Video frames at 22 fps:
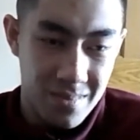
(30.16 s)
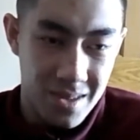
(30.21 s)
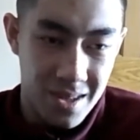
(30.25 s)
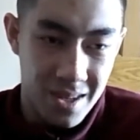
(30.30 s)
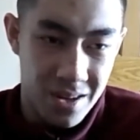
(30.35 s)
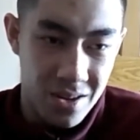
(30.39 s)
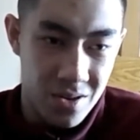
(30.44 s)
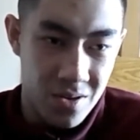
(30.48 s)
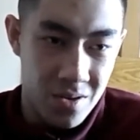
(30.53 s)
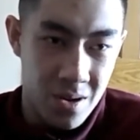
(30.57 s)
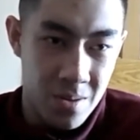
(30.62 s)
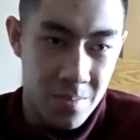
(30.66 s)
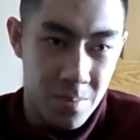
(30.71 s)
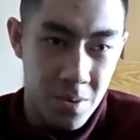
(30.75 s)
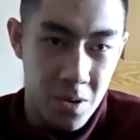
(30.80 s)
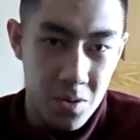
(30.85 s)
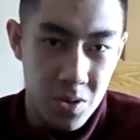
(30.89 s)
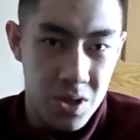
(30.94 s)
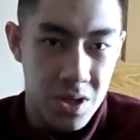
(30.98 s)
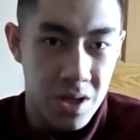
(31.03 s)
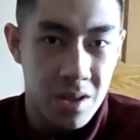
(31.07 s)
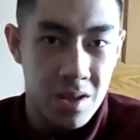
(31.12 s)
you know, I'm
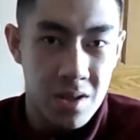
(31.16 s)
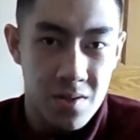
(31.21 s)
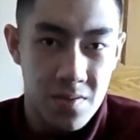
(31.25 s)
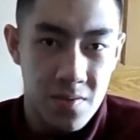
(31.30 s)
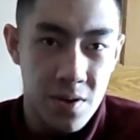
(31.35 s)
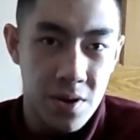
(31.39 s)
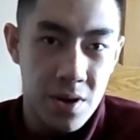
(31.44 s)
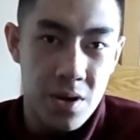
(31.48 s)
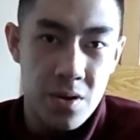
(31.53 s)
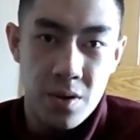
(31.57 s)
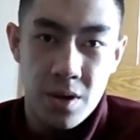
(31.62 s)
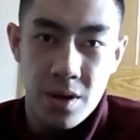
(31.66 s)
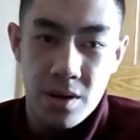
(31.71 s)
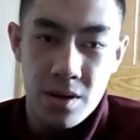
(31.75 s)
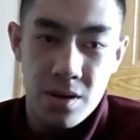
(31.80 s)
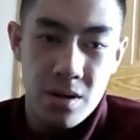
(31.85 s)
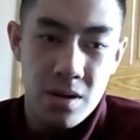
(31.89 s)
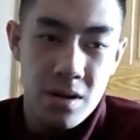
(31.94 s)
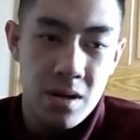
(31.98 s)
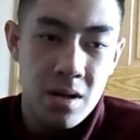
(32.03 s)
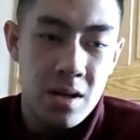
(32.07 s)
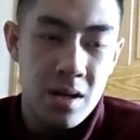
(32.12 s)
posting this video
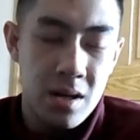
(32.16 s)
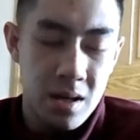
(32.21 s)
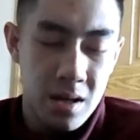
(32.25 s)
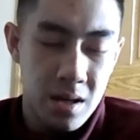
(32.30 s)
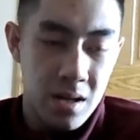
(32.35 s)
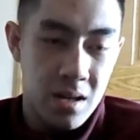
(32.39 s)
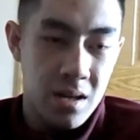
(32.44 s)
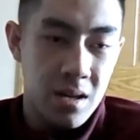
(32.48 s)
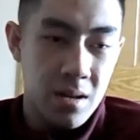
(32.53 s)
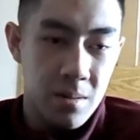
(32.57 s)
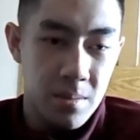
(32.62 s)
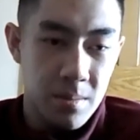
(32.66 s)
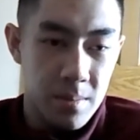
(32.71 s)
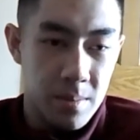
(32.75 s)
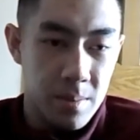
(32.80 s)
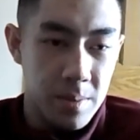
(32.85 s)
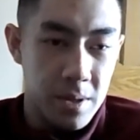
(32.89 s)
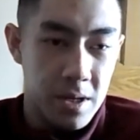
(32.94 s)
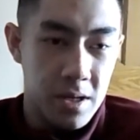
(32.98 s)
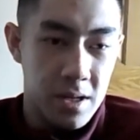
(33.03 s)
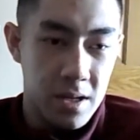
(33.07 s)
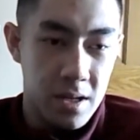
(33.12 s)
here,
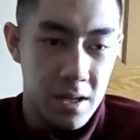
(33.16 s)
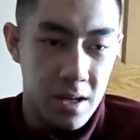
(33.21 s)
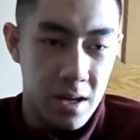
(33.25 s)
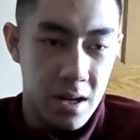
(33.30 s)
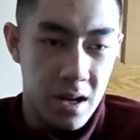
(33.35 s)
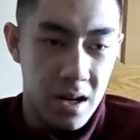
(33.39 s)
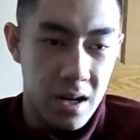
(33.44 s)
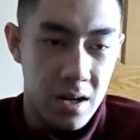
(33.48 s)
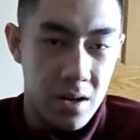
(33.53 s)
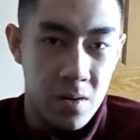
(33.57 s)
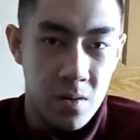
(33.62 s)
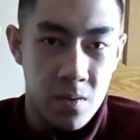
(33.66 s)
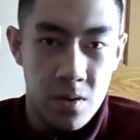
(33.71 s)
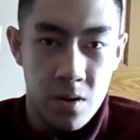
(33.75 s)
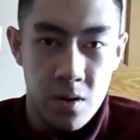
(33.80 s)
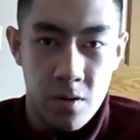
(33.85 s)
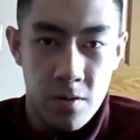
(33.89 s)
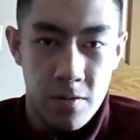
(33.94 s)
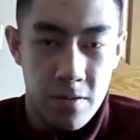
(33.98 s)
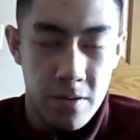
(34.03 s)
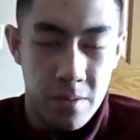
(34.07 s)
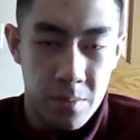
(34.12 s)
but I don't
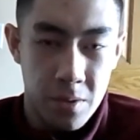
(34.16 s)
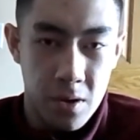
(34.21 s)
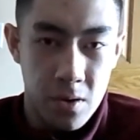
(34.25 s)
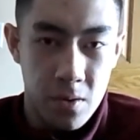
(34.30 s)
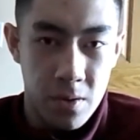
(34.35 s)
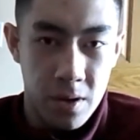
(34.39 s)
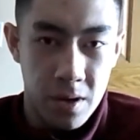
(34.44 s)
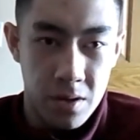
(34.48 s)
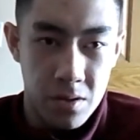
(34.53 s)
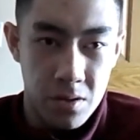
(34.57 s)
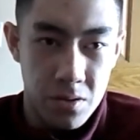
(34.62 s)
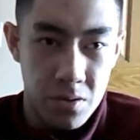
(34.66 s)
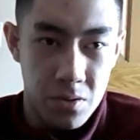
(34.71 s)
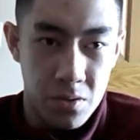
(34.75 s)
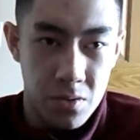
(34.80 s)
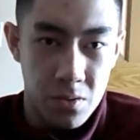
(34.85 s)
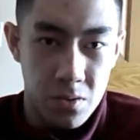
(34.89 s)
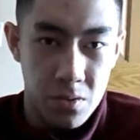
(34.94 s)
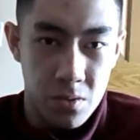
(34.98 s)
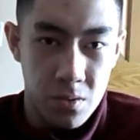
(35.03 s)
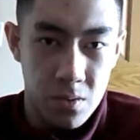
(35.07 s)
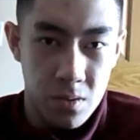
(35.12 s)
know if I'm going
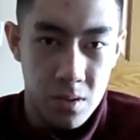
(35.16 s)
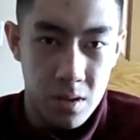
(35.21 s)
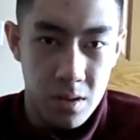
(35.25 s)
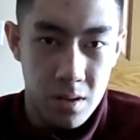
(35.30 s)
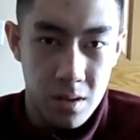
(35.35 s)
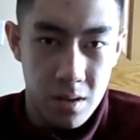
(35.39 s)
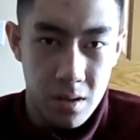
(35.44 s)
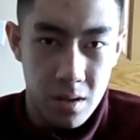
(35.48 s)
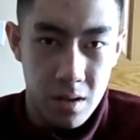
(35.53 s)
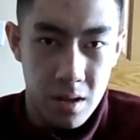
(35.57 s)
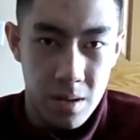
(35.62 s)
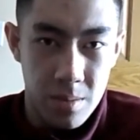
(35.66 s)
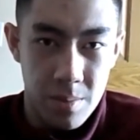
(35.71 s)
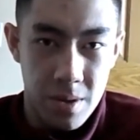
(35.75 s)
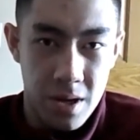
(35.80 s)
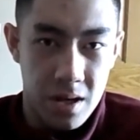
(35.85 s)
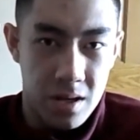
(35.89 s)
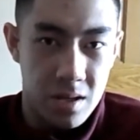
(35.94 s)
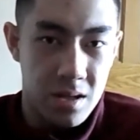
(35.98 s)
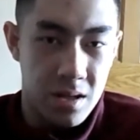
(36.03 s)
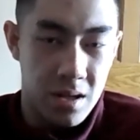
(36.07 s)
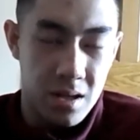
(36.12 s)
to get
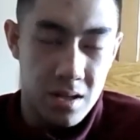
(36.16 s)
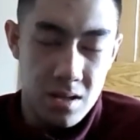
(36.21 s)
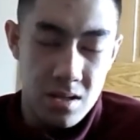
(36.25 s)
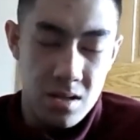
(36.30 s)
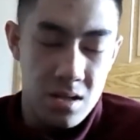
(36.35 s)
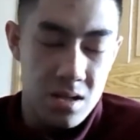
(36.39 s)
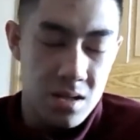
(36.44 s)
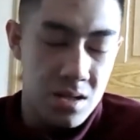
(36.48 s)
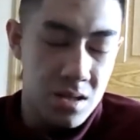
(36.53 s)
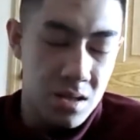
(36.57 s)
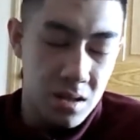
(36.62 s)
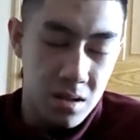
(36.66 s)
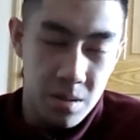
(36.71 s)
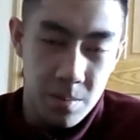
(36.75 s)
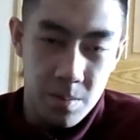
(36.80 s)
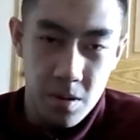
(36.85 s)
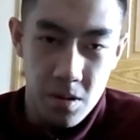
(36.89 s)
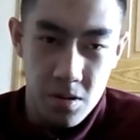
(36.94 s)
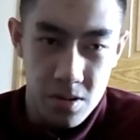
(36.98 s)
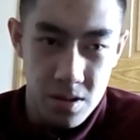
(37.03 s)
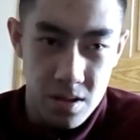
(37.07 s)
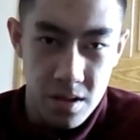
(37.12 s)
back to consistently
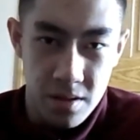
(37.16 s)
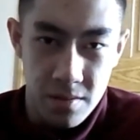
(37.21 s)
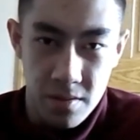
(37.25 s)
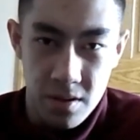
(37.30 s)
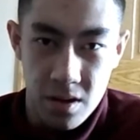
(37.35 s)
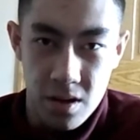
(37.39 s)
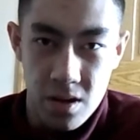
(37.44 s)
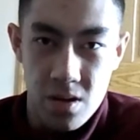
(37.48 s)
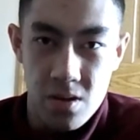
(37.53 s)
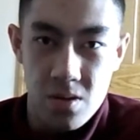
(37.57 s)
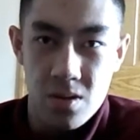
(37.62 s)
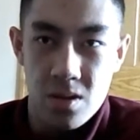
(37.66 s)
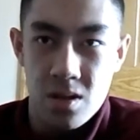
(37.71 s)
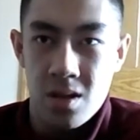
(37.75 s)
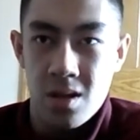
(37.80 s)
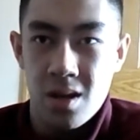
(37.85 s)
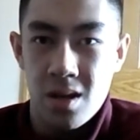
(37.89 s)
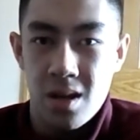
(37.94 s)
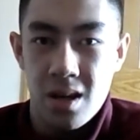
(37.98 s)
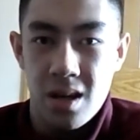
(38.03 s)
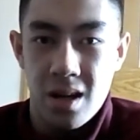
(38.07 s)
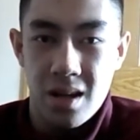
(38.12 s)
posting videos.
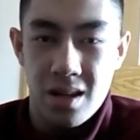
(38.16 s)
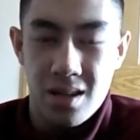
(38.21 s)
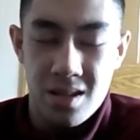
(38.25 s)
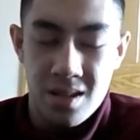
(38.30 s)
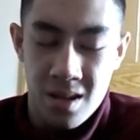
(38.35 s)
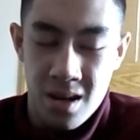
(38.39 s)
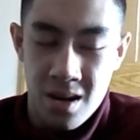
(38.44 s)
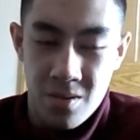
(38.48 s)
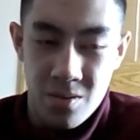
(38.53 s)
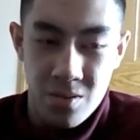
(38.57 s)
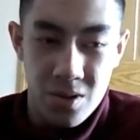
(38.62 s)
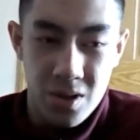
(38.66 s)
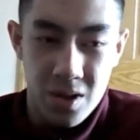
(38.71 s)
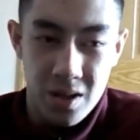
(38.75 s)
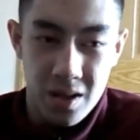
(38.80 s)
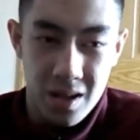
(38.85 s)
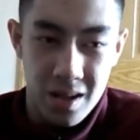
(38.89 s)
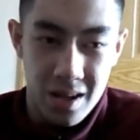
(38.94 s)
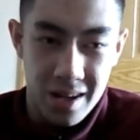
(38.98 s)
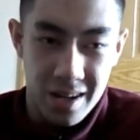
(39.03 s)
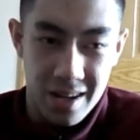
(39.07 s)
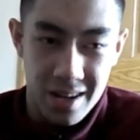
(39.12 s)
It's not really
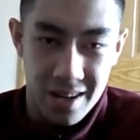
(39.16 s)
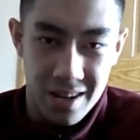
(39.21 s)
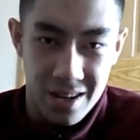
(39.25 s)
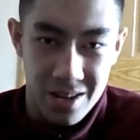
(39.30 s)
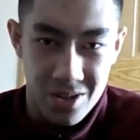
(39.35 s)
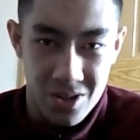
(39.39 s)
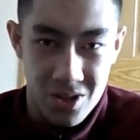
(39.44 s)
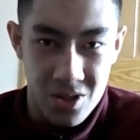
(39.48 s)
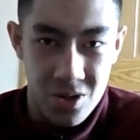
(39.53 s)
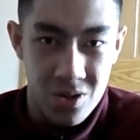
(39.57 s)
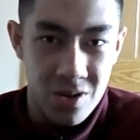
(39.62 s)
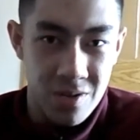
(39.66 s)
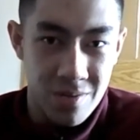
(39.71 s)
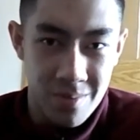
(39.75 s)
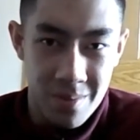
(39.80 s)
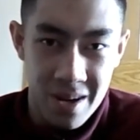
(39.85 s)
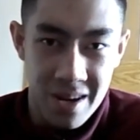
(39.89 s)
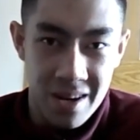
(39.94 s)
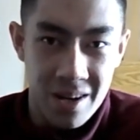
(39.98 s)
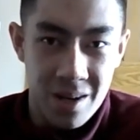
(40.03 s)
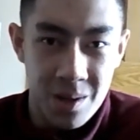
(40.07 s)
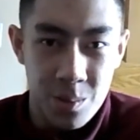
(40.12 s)
like a concern of
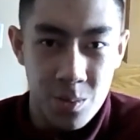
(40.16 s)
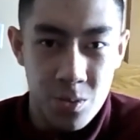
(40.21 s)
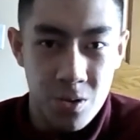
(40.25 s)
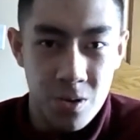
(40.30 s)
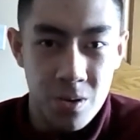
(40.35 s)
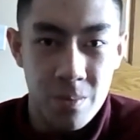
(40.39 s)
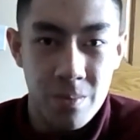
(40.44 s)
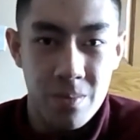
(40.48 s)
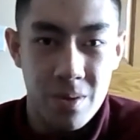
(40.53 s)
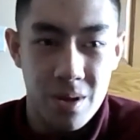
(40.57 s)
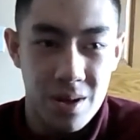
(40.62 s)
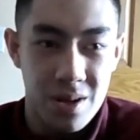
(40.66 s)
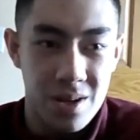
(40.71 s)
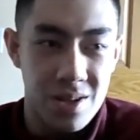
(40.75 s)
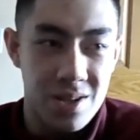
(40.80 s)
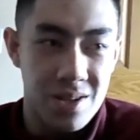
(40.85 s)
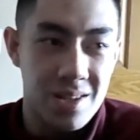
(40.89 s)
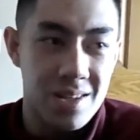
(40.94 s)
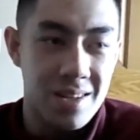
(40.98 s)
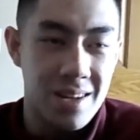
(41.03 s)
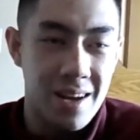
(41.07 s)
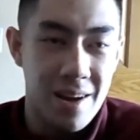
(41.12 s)
mine anymore
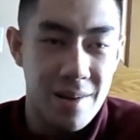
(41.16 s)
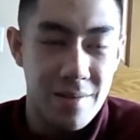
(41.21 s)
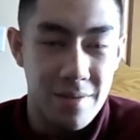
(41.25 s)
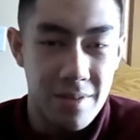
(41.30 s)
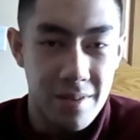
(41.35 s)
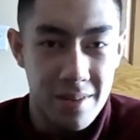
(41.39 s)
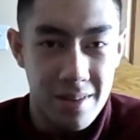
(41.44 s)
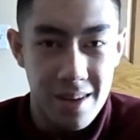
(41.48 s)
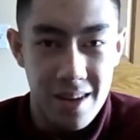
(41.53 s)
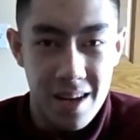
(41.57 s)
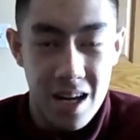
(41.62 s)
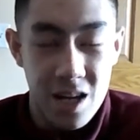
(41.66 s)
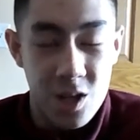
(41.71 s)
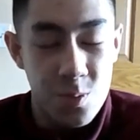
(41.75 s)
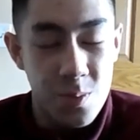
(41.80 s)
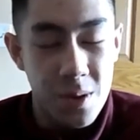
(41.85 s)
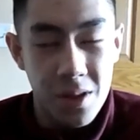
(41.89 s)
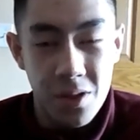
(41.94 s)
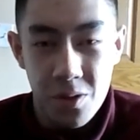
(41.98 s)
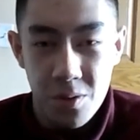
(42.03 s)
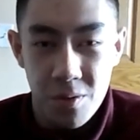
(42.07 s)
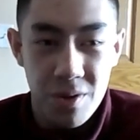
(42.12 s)
because I've, it's
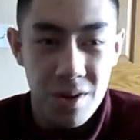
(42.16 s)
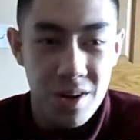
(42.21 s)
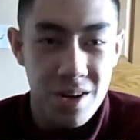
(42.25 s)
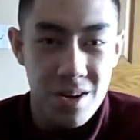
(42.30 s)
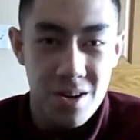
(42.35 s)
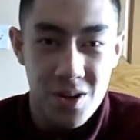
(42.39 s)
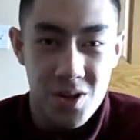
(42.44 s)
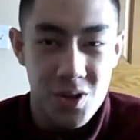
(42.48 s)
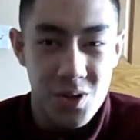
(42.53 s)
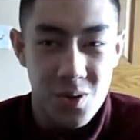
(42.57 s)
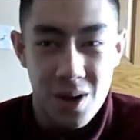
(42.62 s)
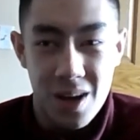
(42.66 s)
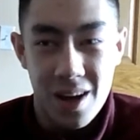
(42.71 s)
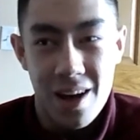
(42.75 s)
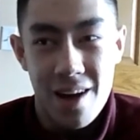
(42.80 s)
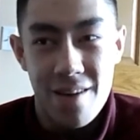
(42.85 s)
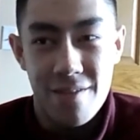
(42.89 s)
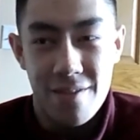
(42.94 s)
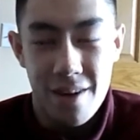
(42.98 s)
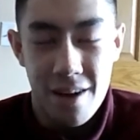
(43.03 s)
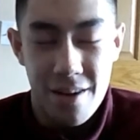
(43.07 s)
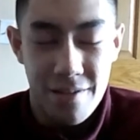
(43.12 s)
been three years, okay?
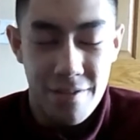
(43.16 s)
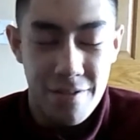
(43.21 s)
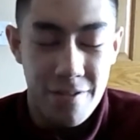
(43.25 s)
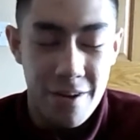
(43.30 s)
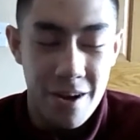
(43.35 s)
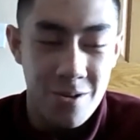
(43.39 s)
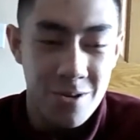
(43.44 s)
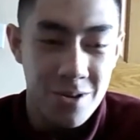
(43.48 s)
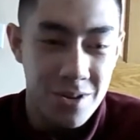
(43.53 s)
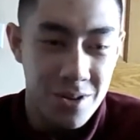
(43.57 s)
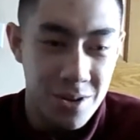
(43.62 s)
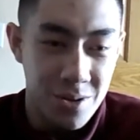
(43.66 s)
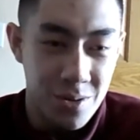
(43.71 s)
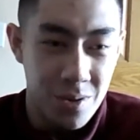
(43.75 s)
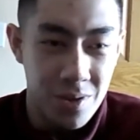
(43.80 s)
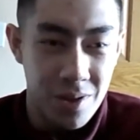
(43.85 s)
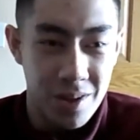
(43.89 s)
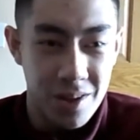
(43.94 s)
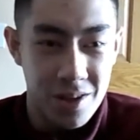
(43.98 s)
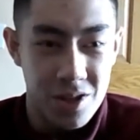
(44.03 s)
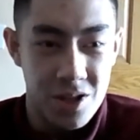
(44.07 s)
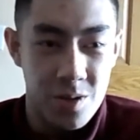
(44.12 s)
I've, I've found new
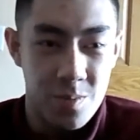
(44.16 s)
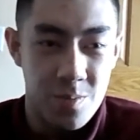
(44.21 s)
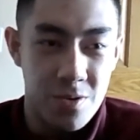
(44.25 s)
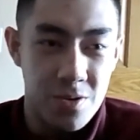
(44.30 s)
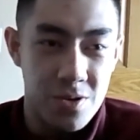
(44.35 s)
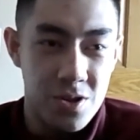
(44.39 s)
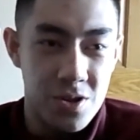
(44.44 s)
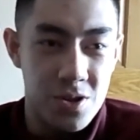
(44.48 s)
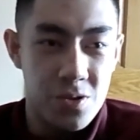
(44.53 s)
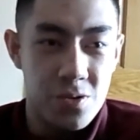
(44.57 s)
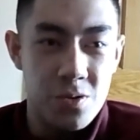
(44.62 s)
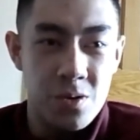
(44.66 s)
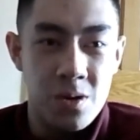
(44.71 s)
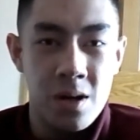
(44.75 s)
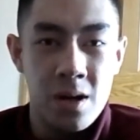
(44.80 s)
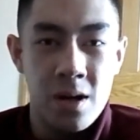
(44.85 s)
things to pursue,